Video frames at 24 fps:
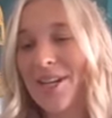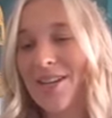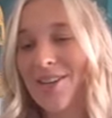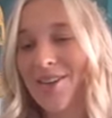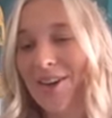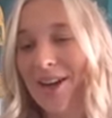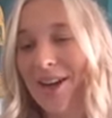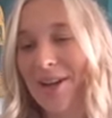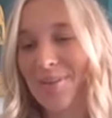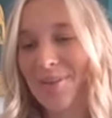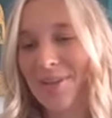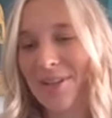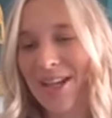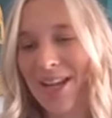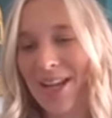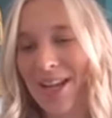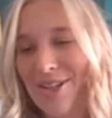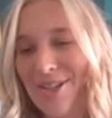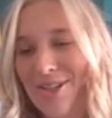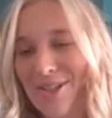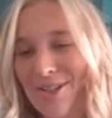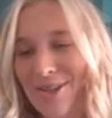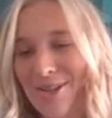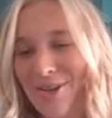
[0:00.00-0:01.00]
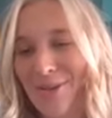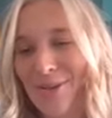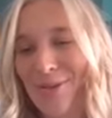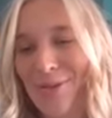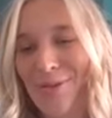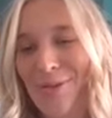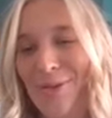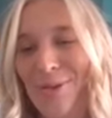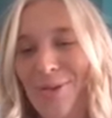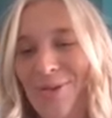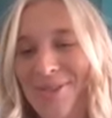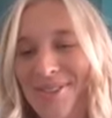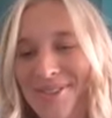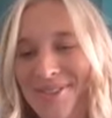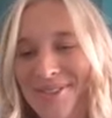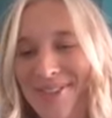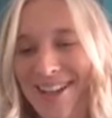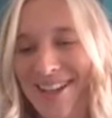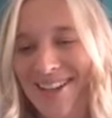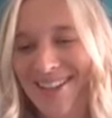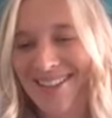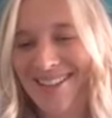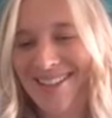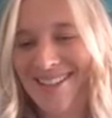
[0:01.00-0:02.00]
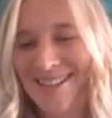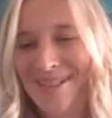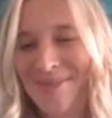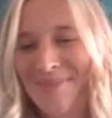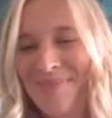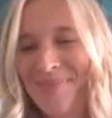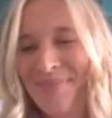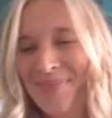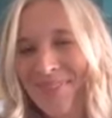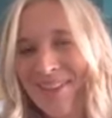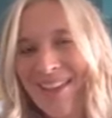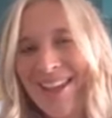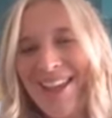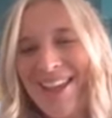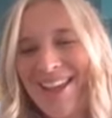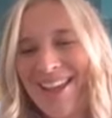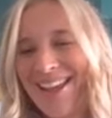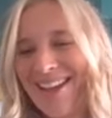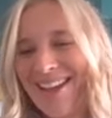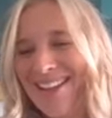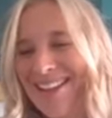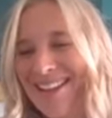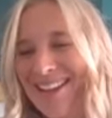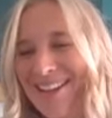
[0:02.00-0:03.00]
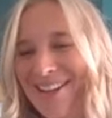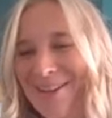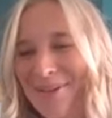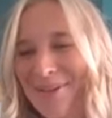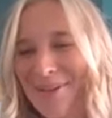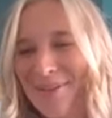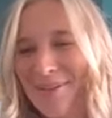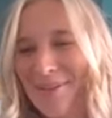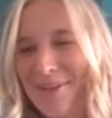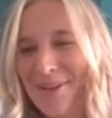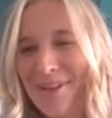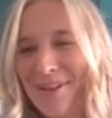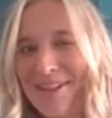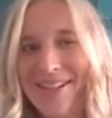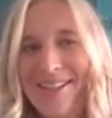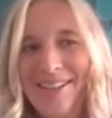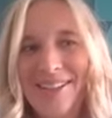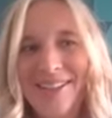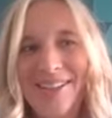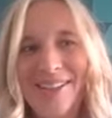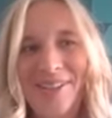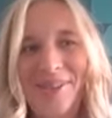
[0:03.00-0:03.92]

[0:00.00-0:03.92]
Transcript: in your application of law to facts. Okay, thank you everyone.